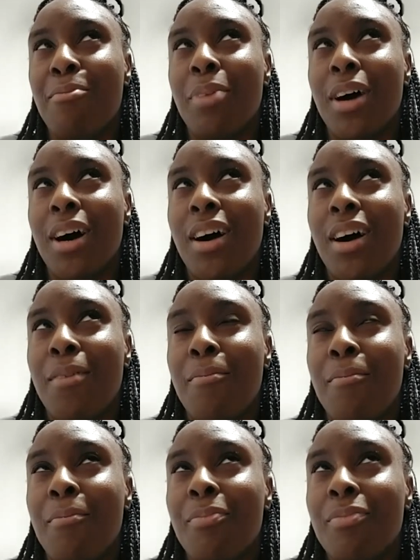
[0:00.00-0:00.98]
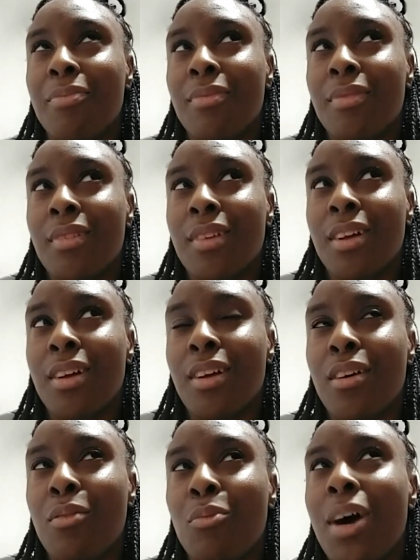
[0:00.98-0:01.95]
But um,
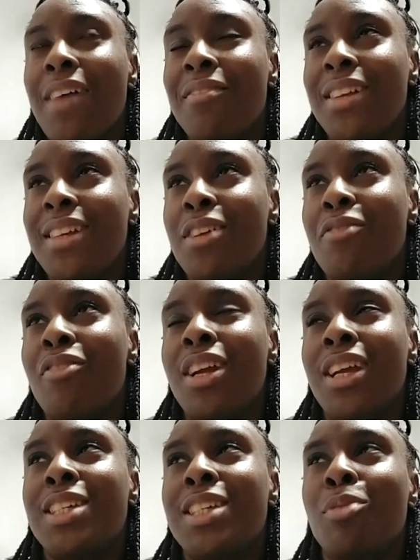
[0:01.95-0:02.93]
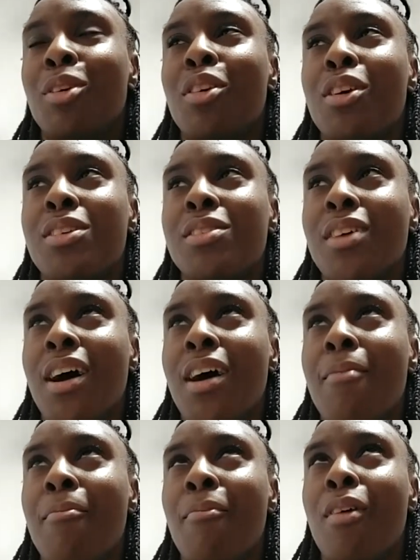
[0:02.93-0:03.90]
what I've did differently is because
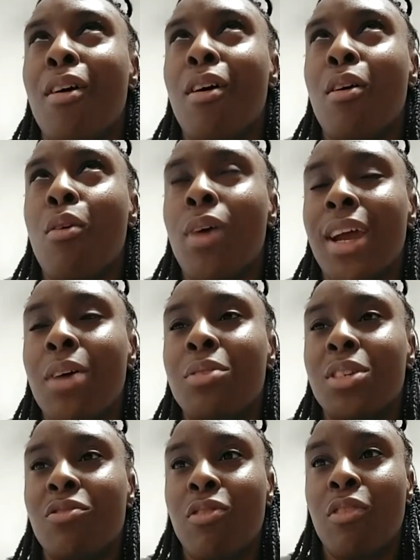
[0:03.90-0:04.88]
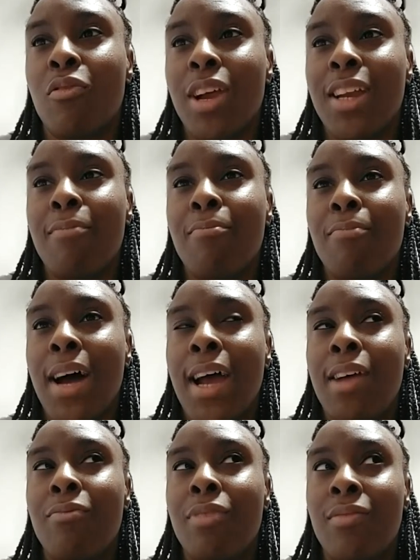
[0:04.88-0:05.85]
um, when I was reading my
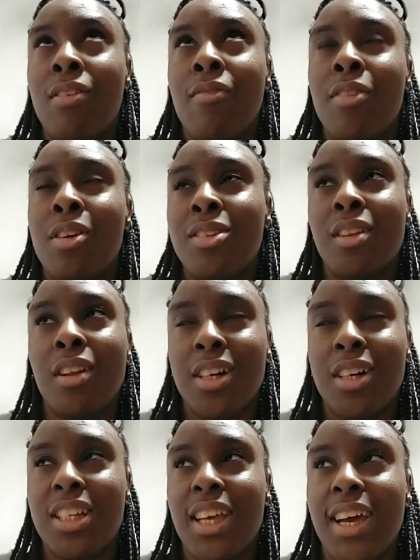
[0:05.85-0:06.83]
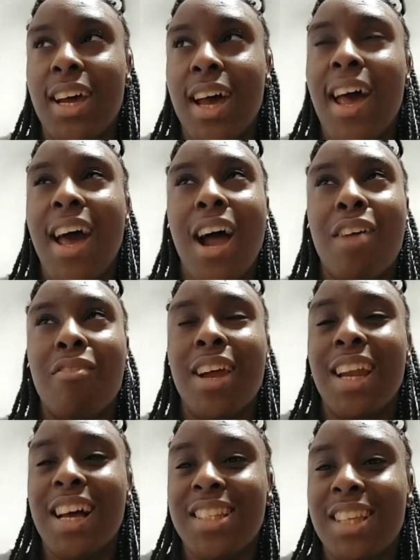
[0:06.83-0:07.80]
re- reviews last year, I
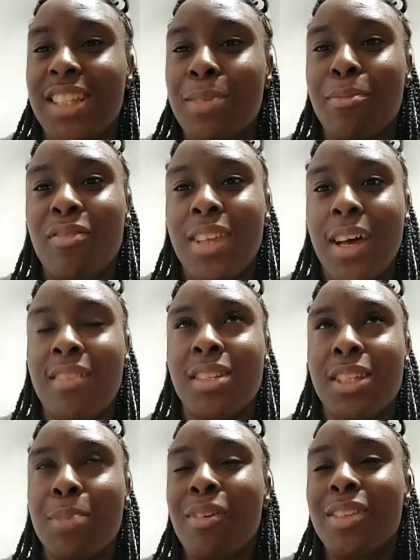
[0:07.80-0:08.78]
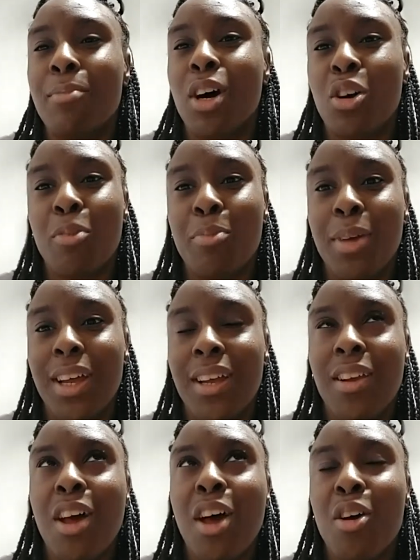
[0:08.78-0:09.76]
realized that some of the some of them are
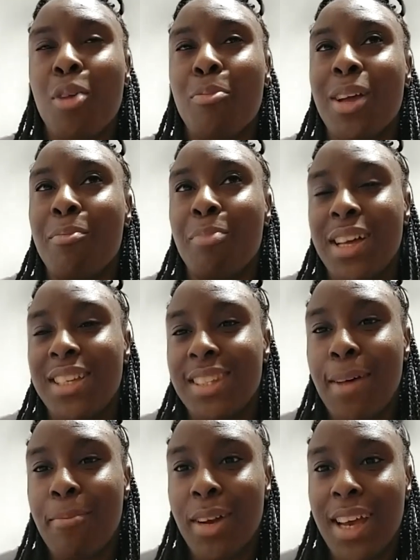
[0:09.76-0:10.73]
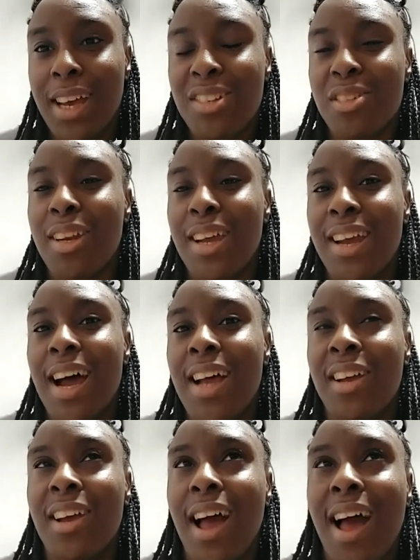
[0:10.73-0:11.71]
copied copy and paste templates. So then
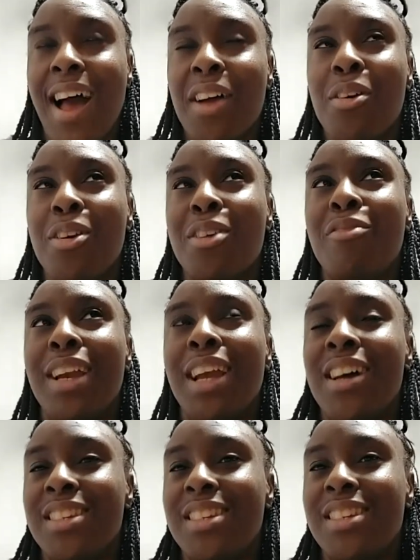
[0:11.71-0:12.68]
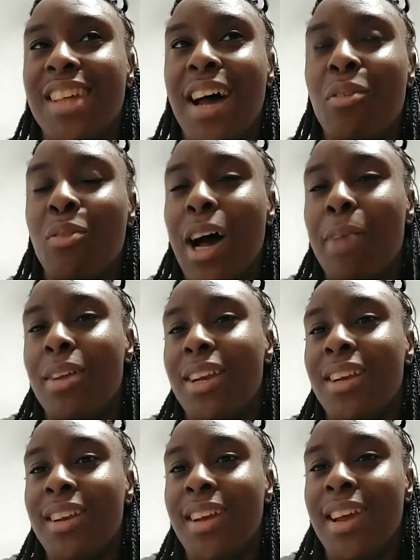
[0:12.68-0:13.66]
I I couldn't really understand what happened
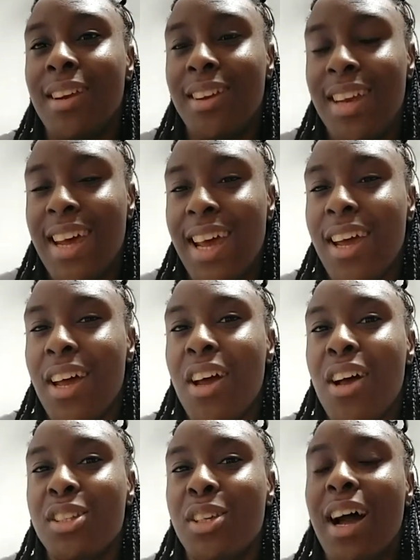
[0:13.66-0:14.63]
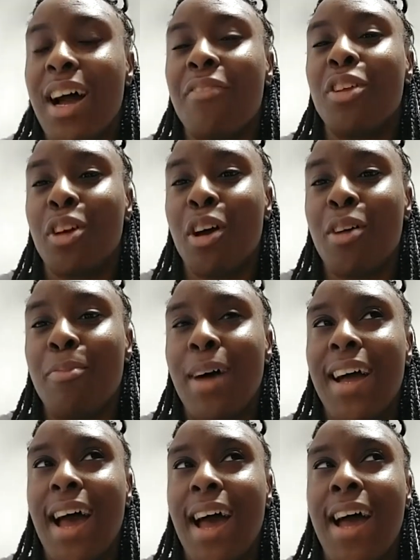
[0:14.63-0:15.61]
in in the day. So I have to go
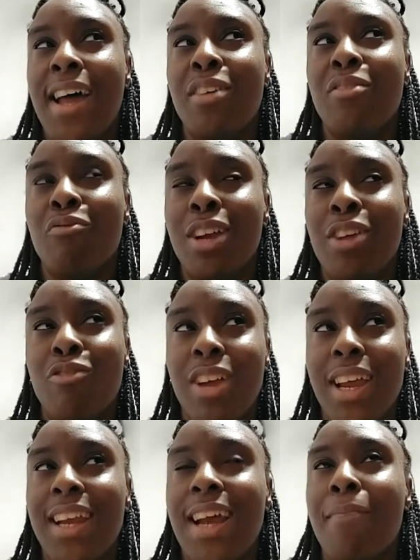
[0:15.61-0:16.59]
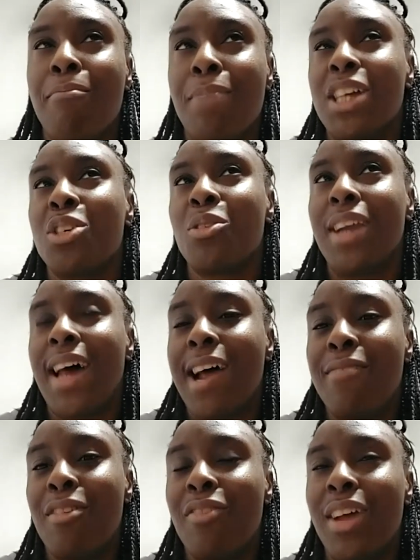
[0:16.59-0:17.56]
back and reread and make sure that
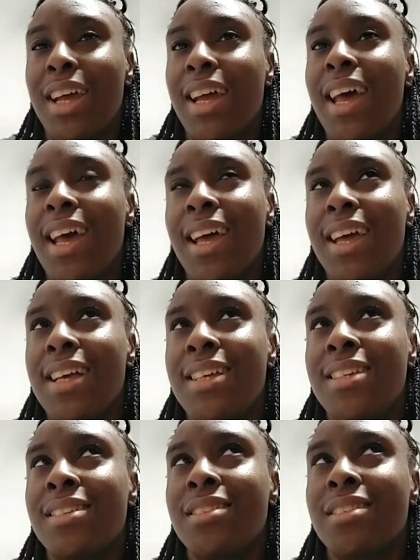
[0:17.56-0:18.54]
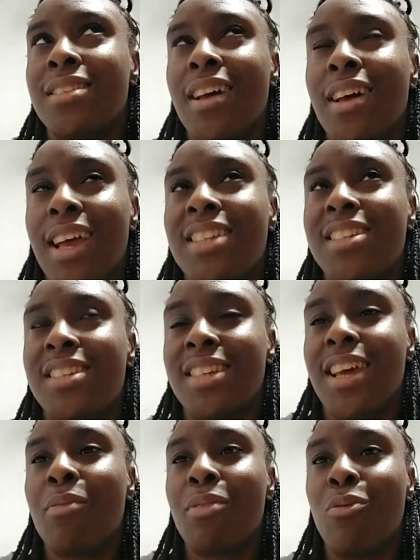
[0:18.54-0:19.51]
everything is in
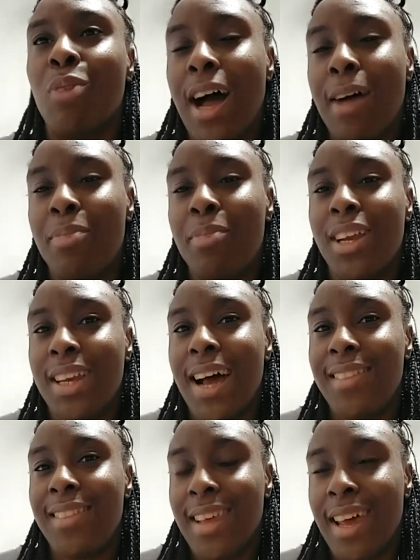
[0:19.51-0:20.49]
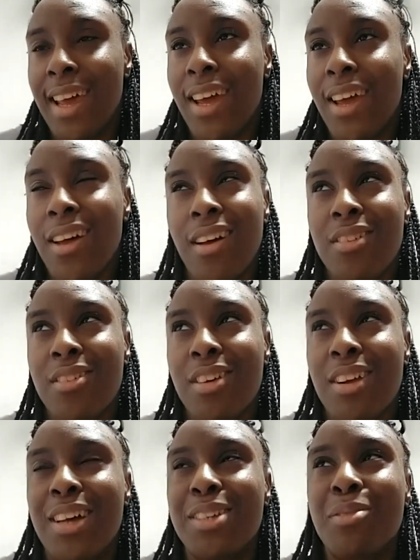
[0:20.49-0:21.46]
sync with what happened in that day.
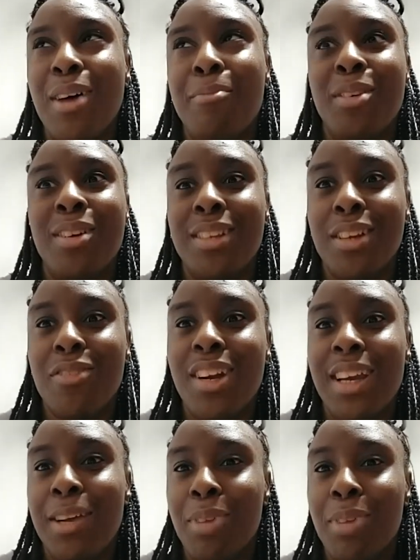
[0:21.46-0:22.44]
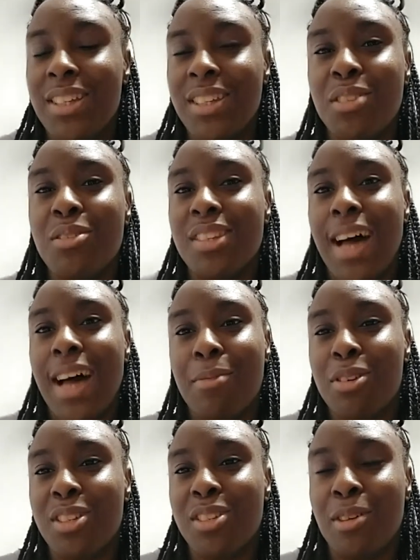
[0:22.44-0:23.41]
So that's what I'm doing differently. But it's still time
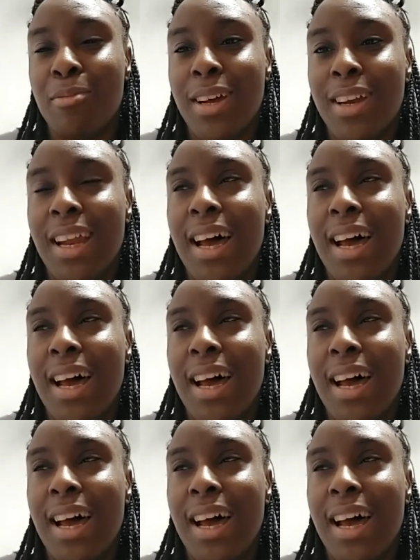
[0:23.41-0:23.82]
consuming.